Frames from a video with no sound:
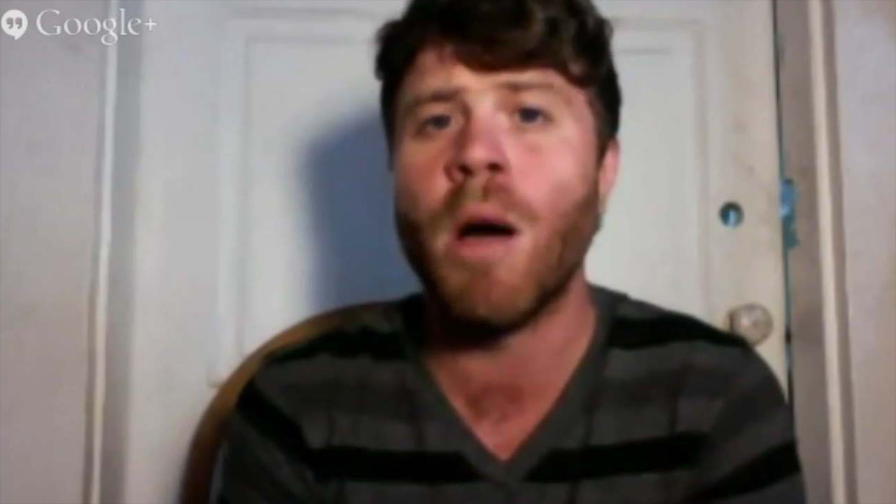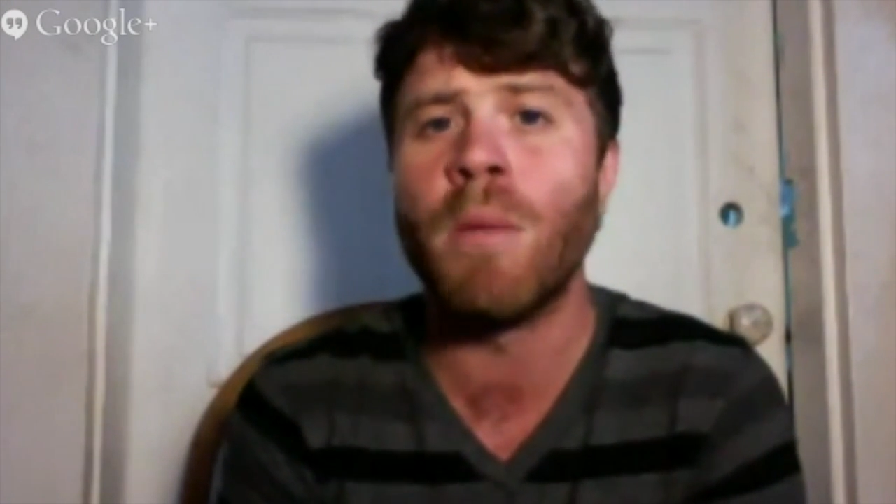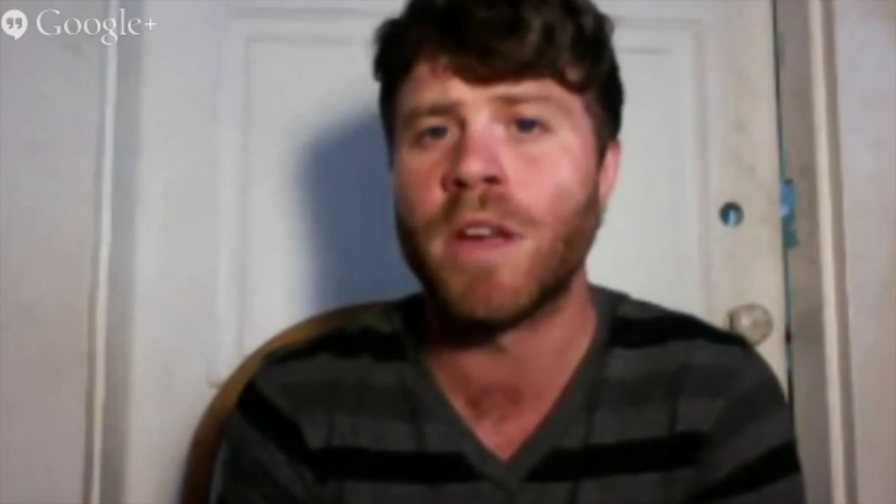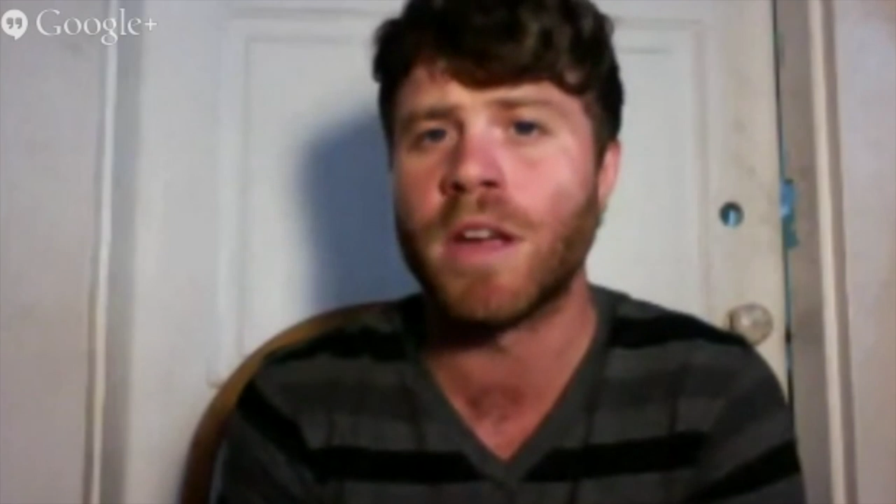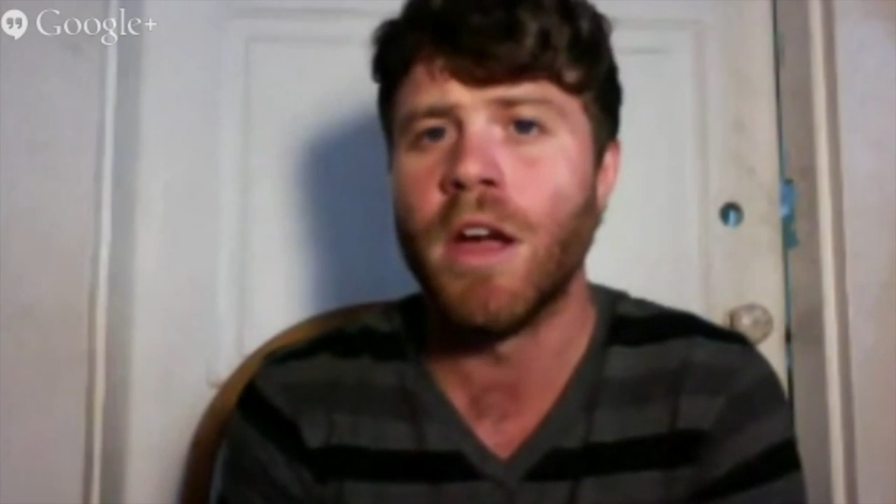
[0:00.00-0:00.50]

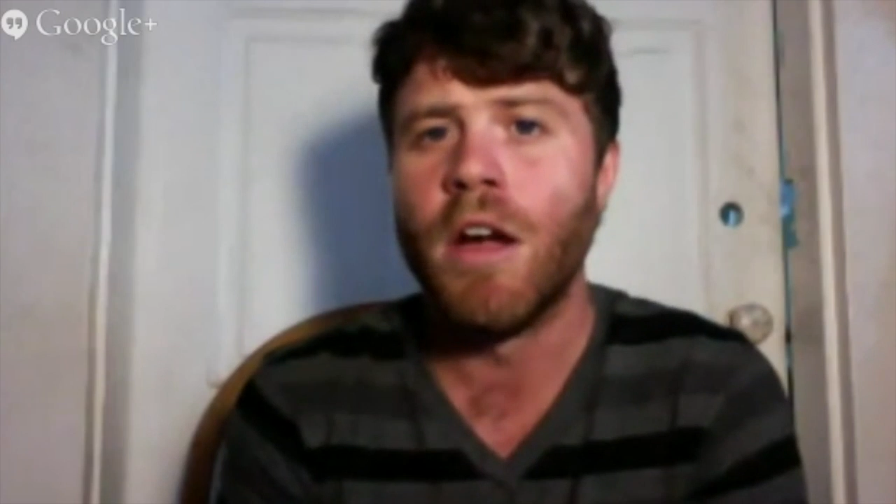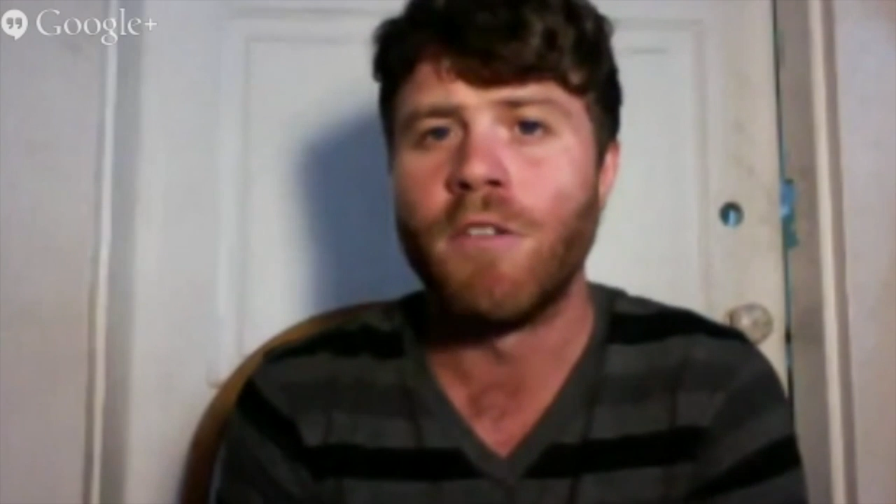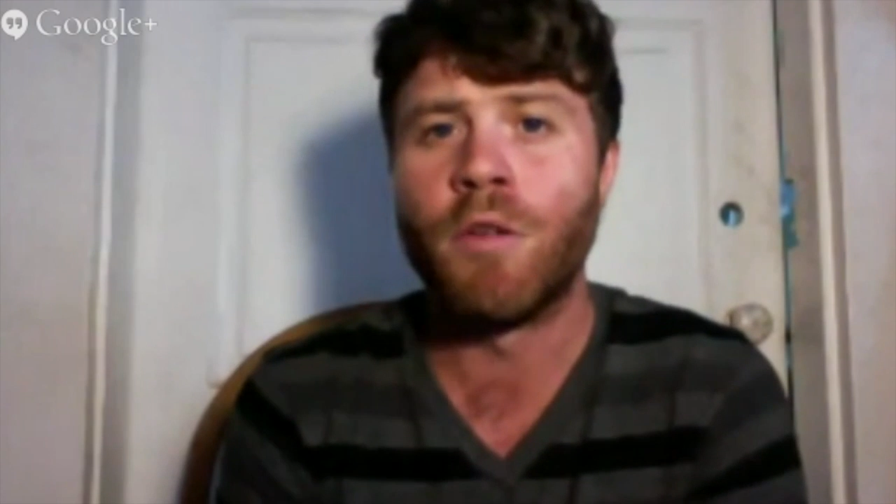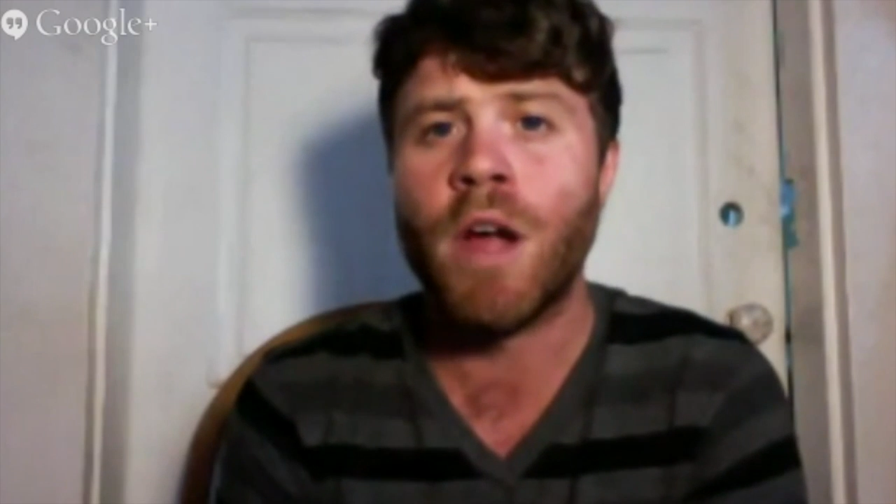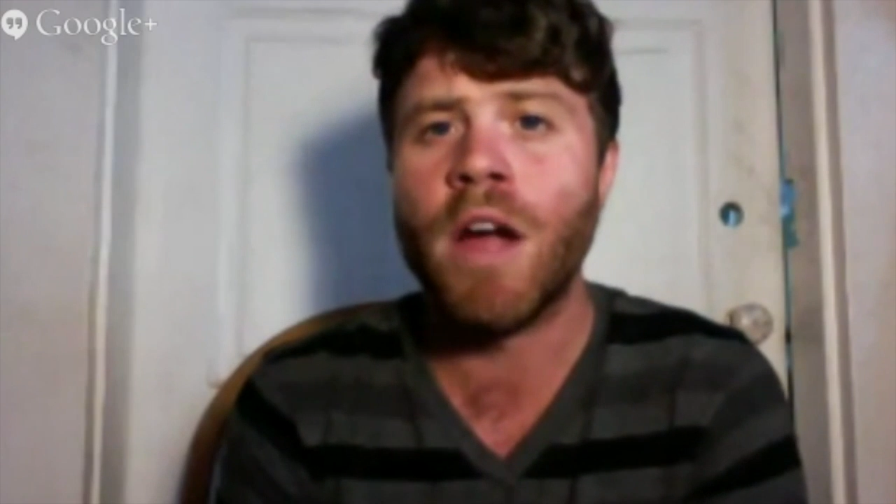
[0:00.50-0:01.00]
public
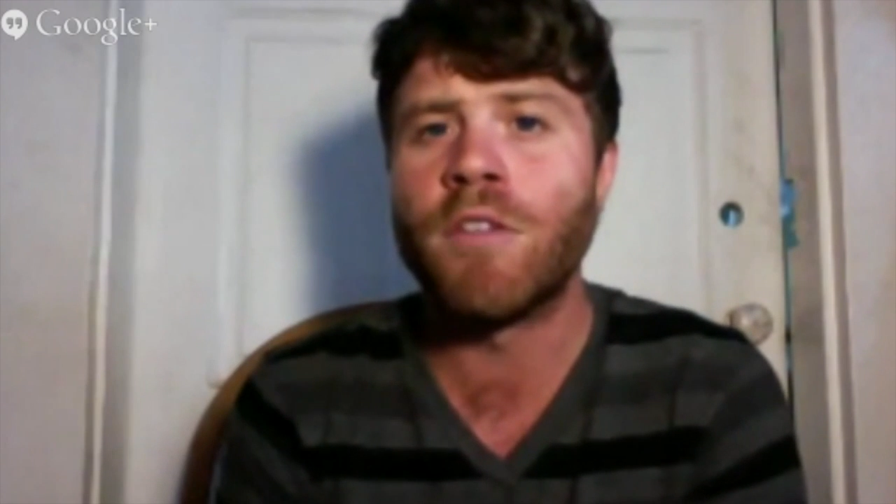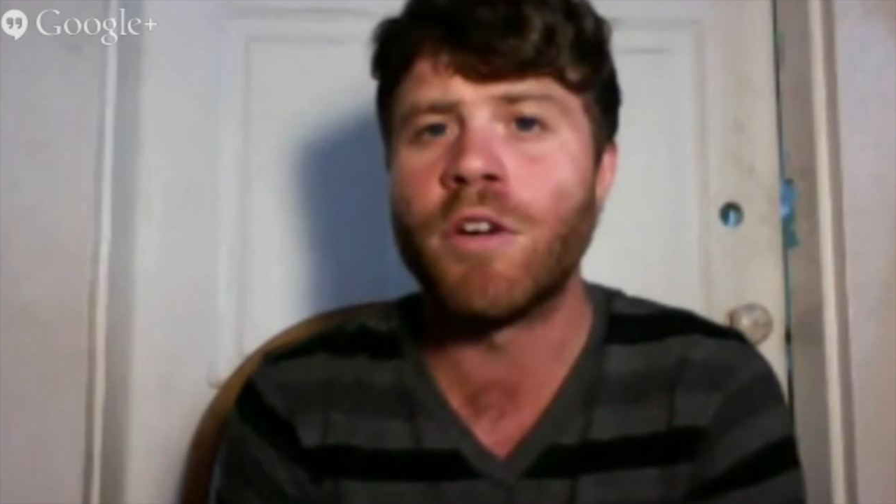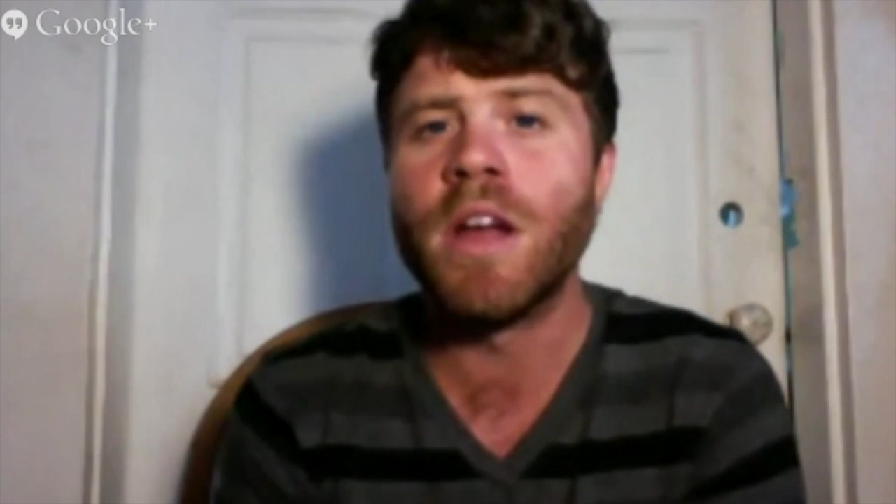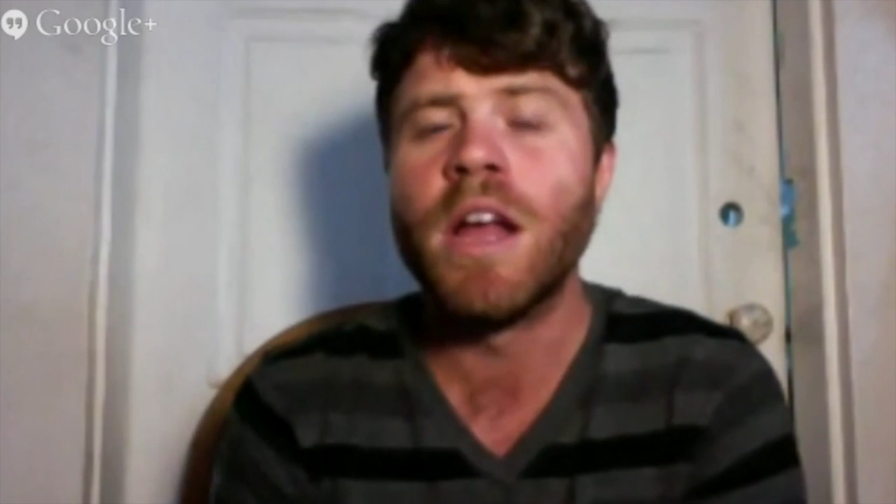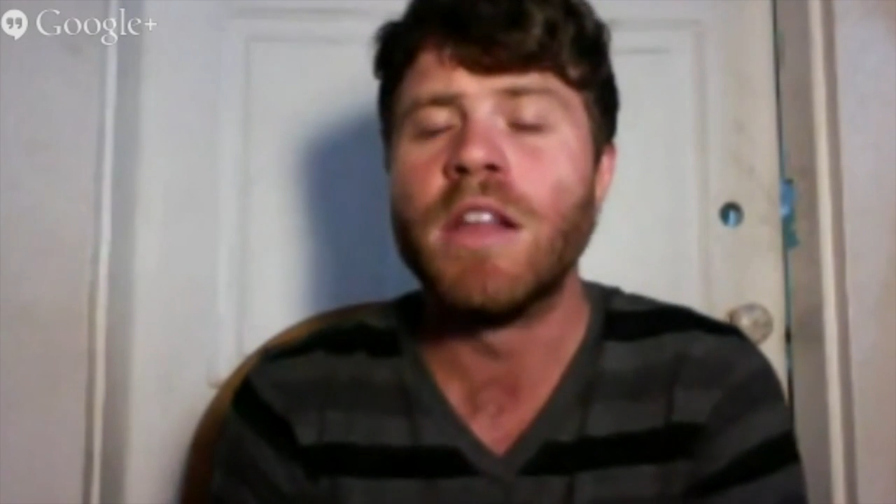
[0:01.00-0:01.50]

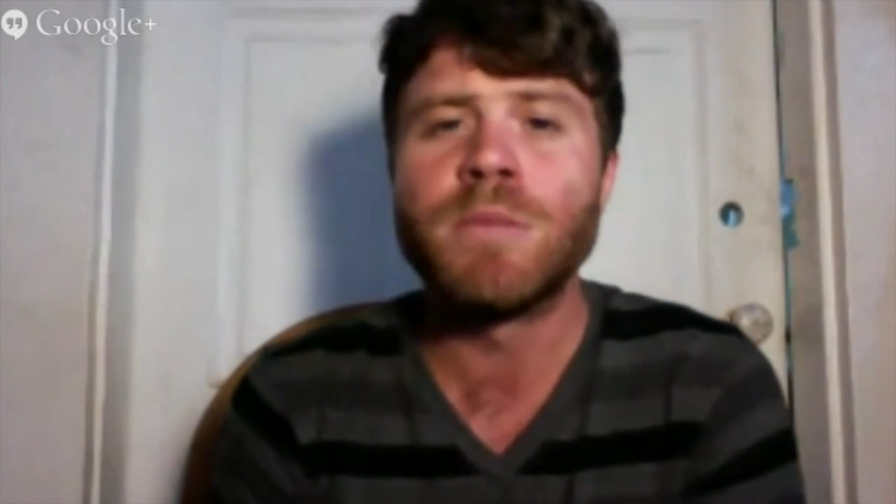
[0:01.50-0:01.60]
forever.